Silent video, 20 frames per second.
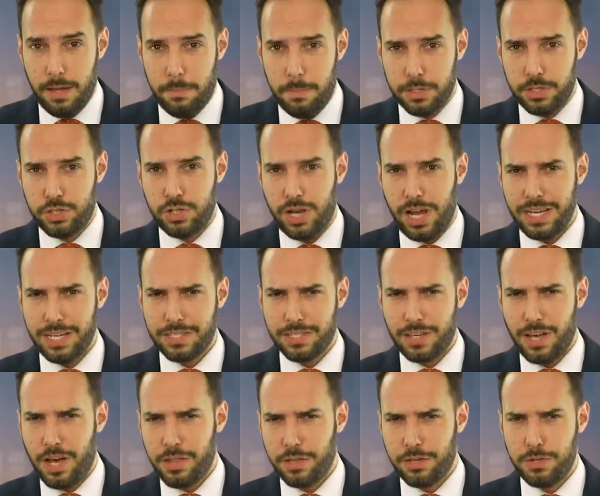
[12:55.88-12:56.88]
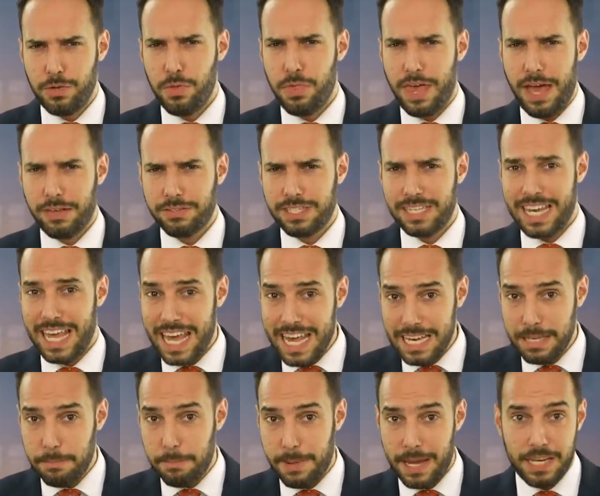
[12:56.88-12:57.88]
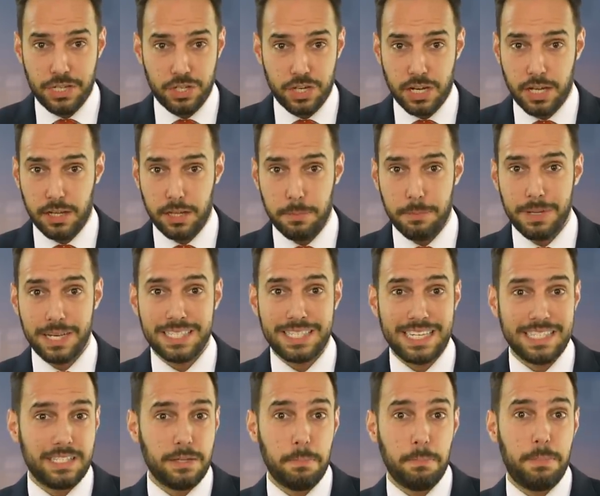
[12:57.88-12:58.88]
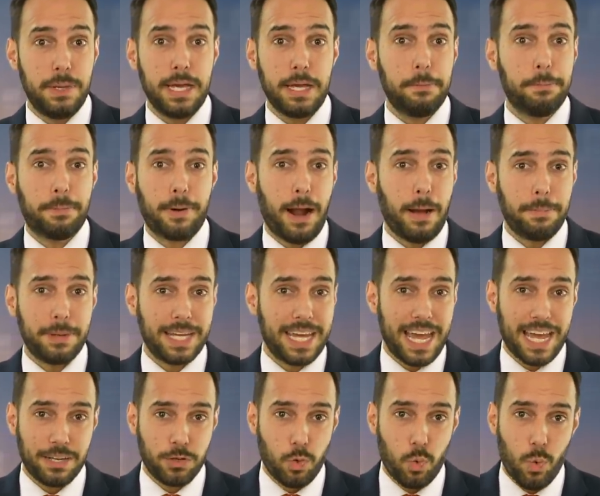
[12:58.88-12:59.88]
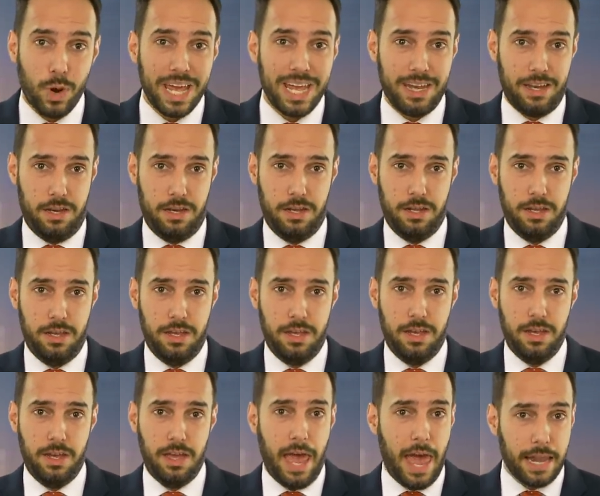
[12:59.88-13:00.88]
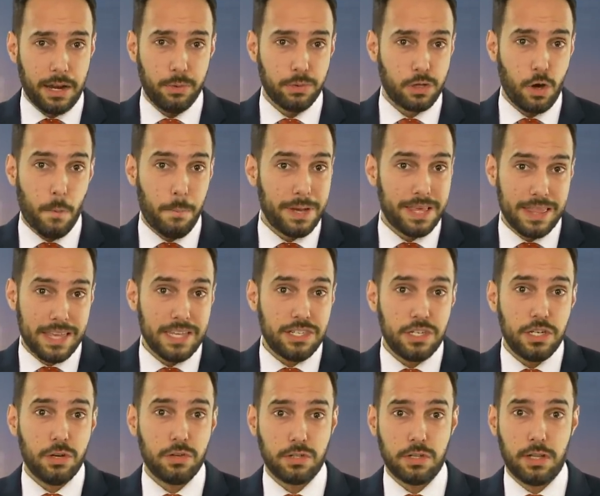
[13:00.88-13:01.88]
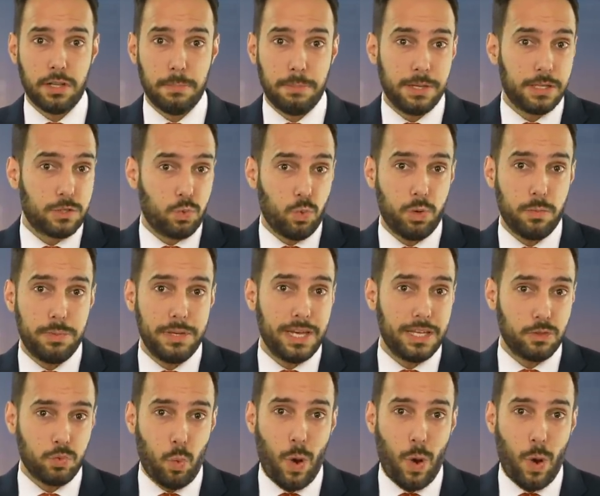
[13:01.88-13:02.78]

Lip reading: But China saw the 2008 Beijing Olympics as a big propaganda win, and it was hoping this year's Olympics would be as